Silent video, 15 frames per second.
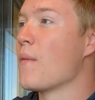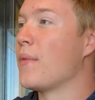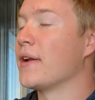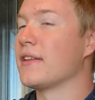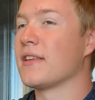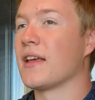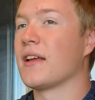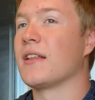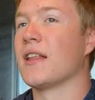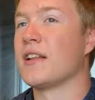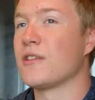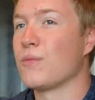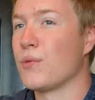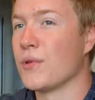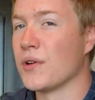But it's let's
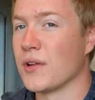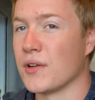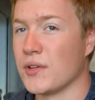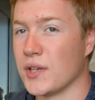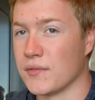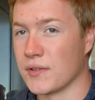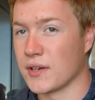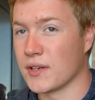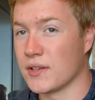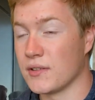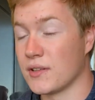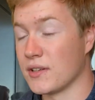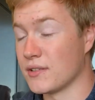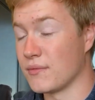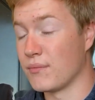be real.
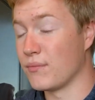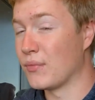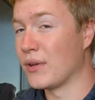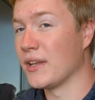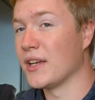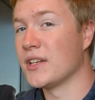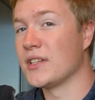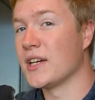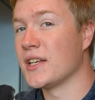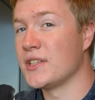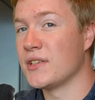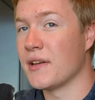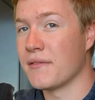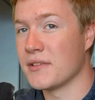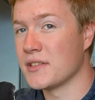There's a really good chance
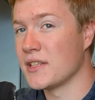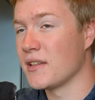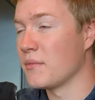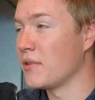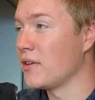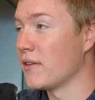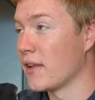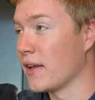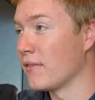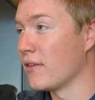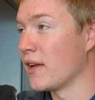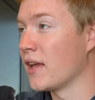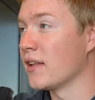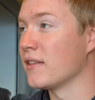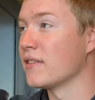you never see them in your life
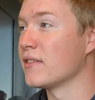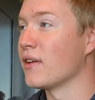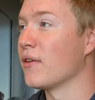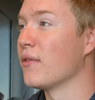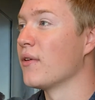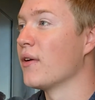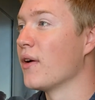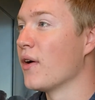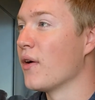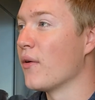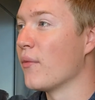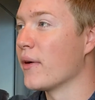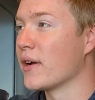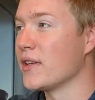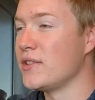again. So
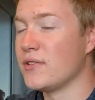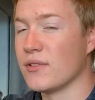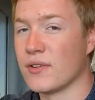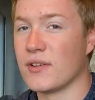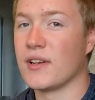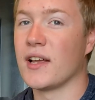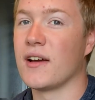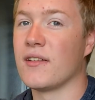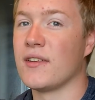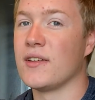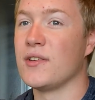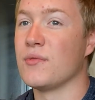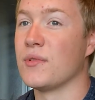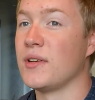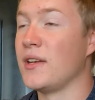what could you learn now that
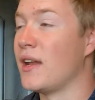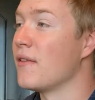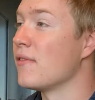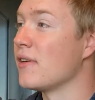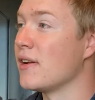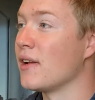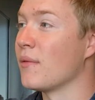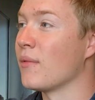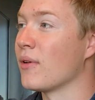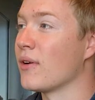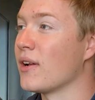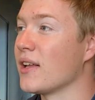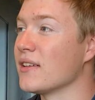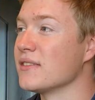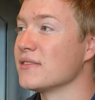you would never end up
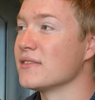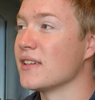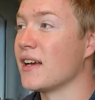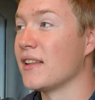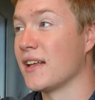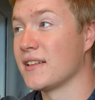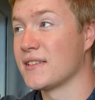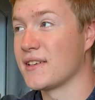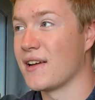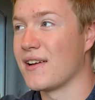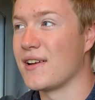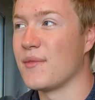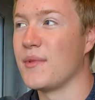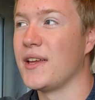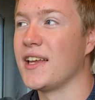learning? And that's scary
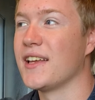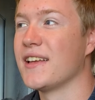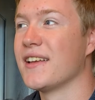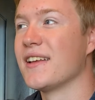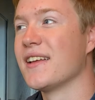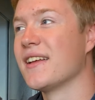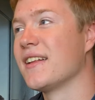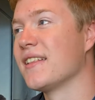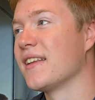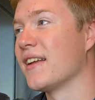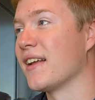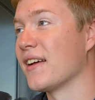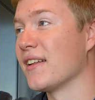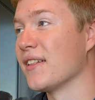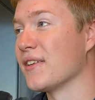to me, that I
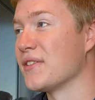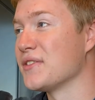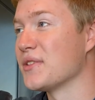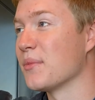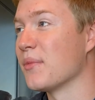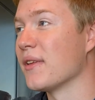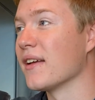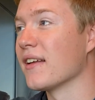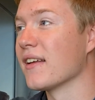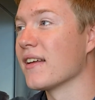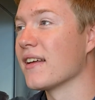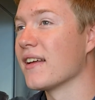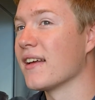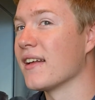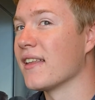could learn something
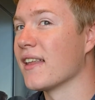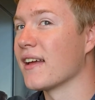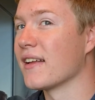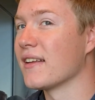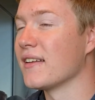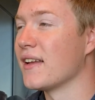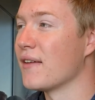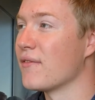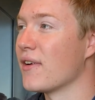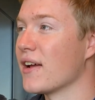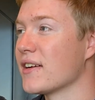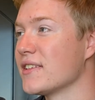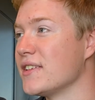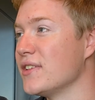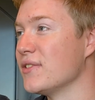and never
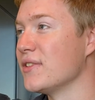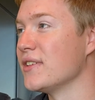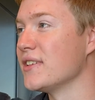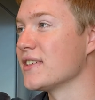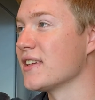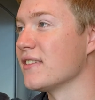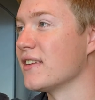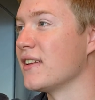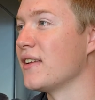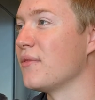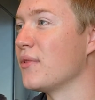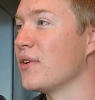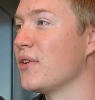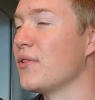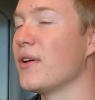actually do it just because I didn't
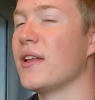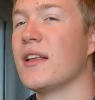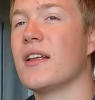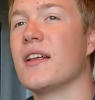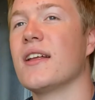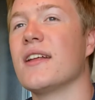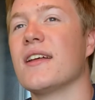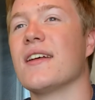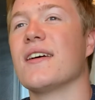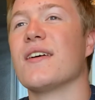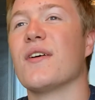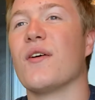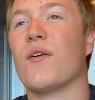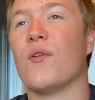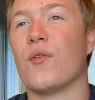want to do it.
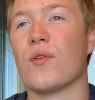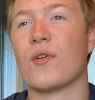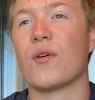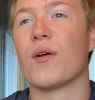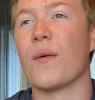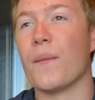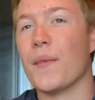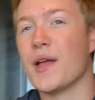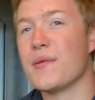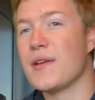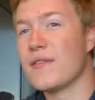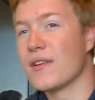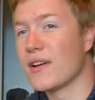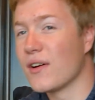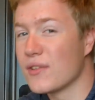Or maybe
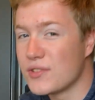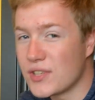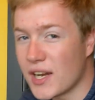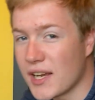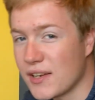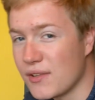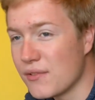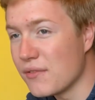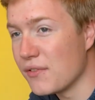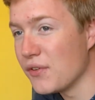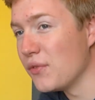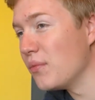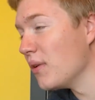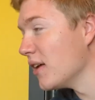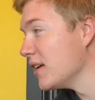even go try a new
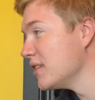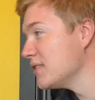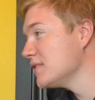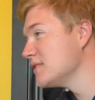food place.